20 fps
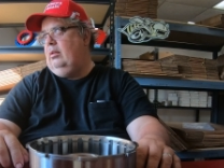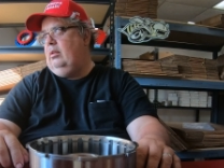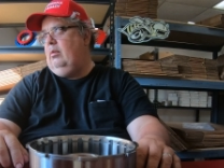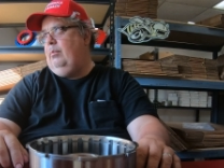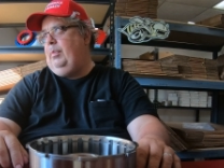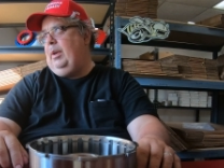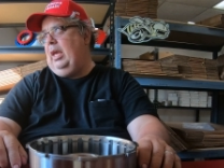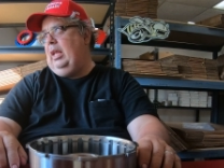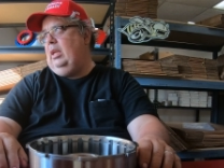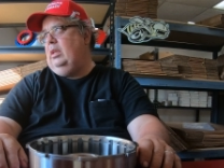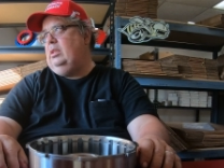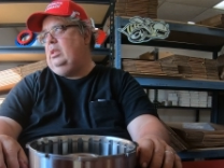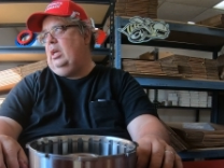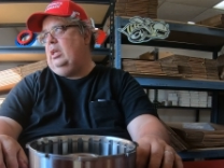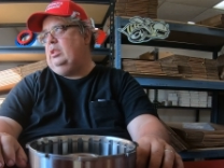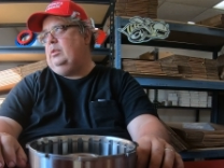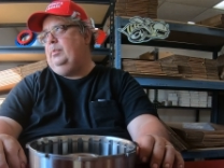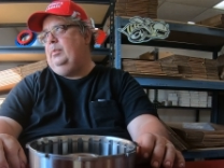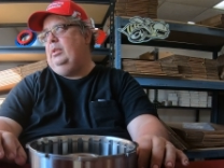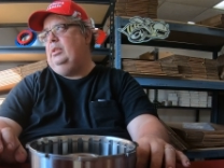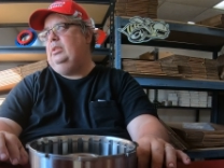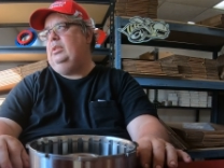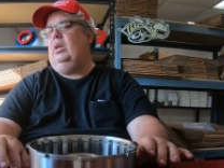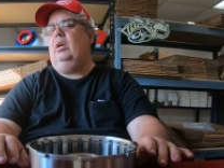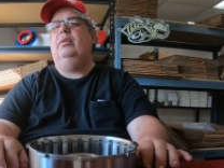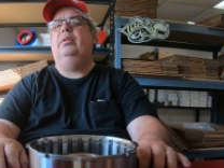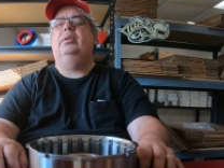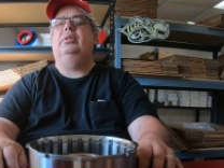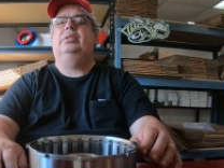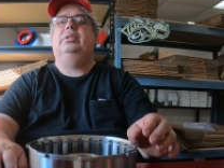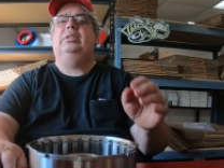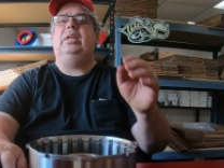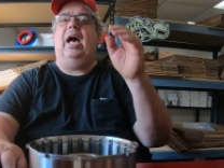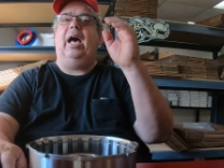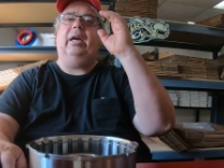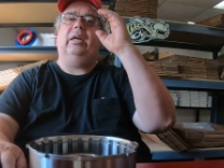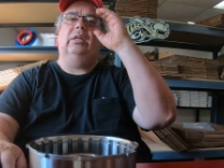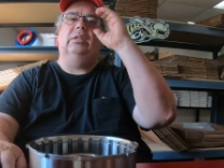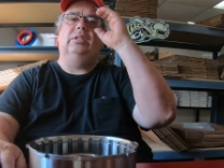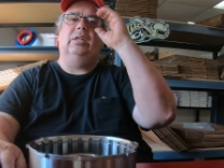The band adjustments are the
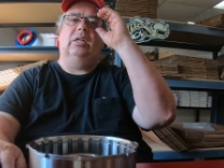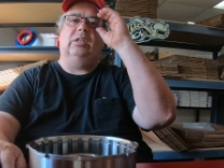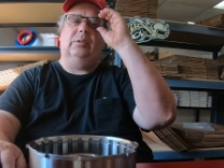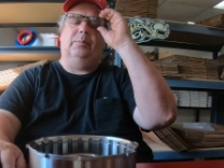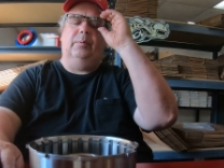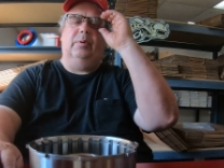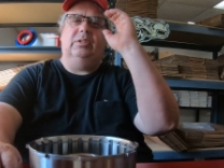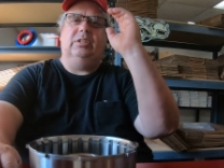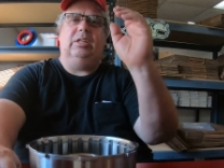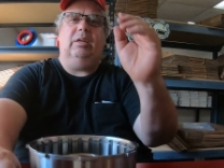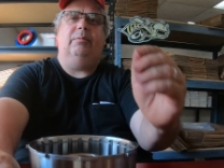stock adjustments,